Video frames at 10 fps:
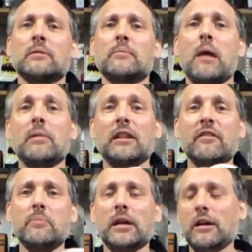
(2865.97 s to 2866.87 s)
maybe leave
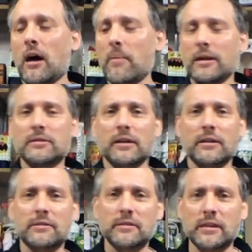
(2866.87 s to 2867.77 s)
me a comment
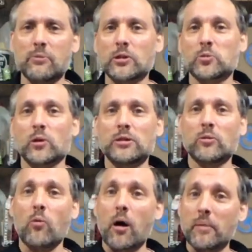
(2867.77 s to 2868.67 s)
and see which one you
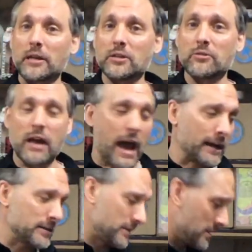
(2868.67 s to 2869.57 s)
would want me to do
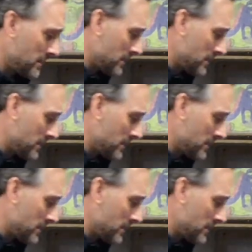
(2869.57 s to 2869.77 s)
next.